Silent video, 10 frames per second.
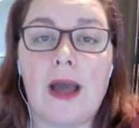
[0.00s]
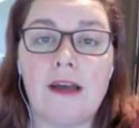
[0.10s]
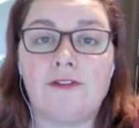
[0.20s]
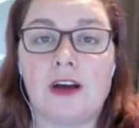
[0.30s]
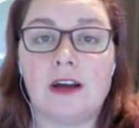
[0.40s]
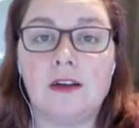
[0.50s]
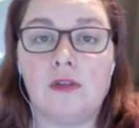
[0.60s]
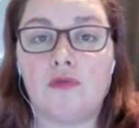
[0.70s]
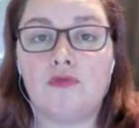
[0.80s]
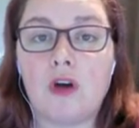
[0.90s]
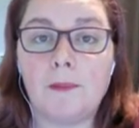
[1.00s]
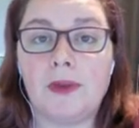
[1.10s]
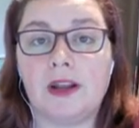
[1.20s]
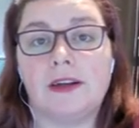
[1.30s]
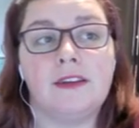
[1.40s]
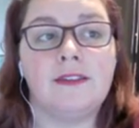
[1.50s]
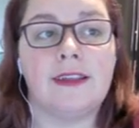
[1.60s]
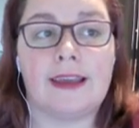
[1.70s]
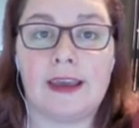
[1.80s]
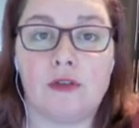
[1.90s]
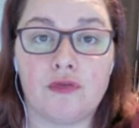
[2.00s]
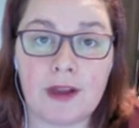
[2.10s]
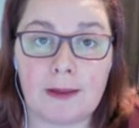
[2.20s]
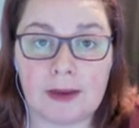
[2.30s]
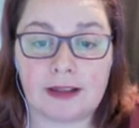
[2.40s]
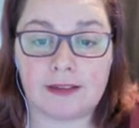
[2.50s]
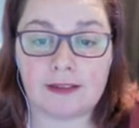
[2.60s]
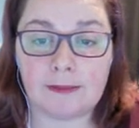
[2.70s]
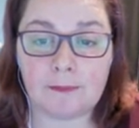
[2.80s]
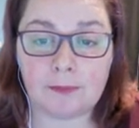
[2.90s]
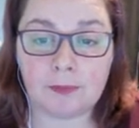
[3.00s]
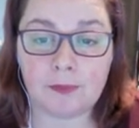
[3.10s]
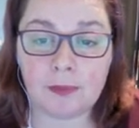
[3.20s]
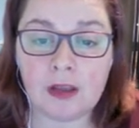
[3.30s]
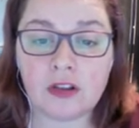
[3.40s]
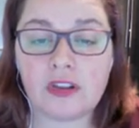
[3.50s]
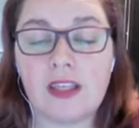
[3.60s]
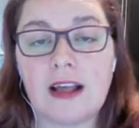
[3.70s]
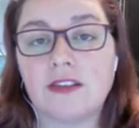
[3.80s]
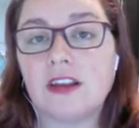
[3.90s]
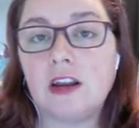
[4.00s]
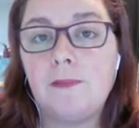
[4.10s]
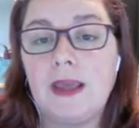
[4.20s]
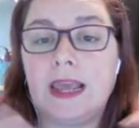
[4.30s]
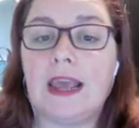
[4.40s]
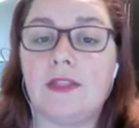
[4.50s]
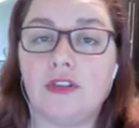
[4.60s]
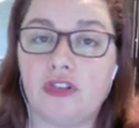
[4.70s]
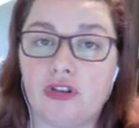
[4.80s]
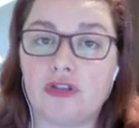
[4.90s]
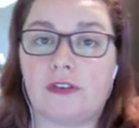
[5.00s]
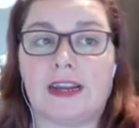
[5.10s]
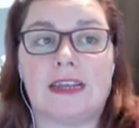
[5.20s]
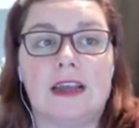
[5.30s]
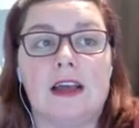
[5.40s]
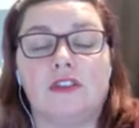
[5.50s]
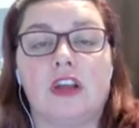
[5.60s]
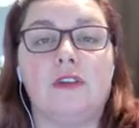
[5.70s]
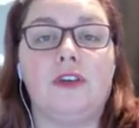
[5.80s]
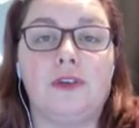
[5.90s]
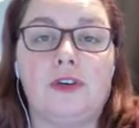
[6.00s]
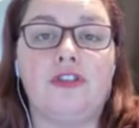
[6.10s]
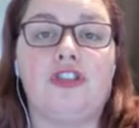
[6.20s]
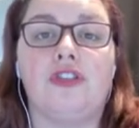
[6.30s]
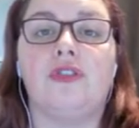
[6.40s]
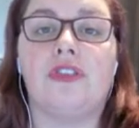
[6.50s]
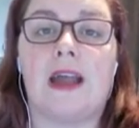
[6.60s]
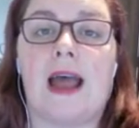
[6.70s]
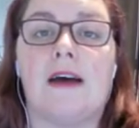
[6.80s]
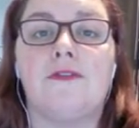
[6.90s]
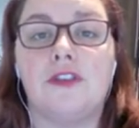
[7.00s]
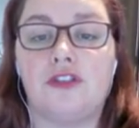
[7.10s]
However, Romulus killed Remus. So that's going to be the story. So you can choose to